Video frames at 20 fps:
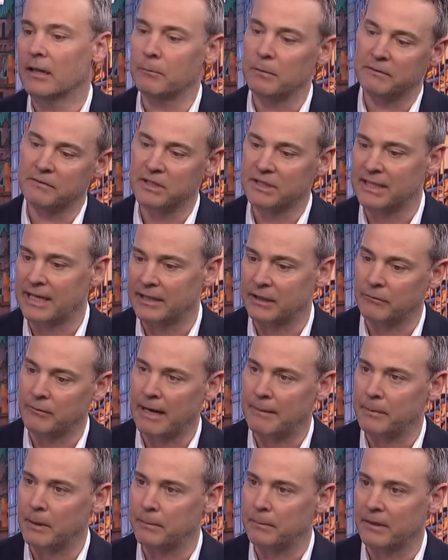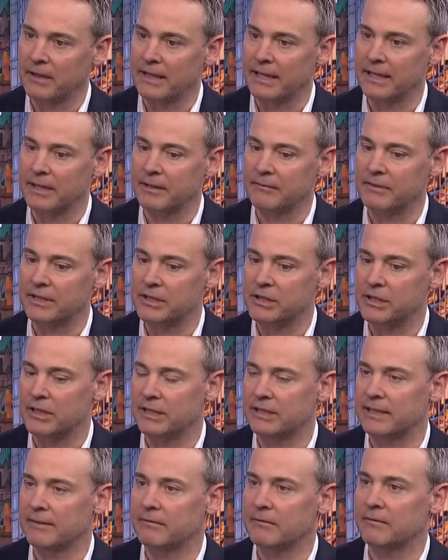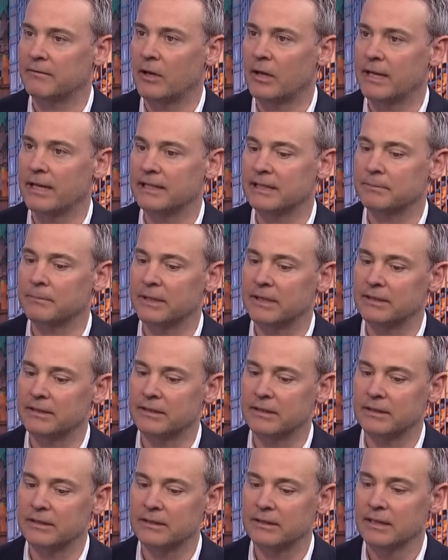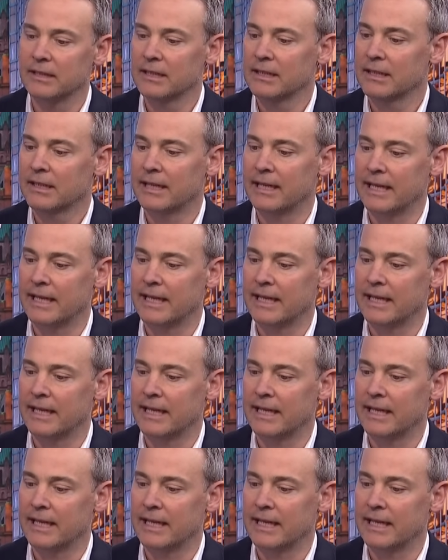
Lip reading: and we've just had the wrap-up, I think, of this G7 finance ministers,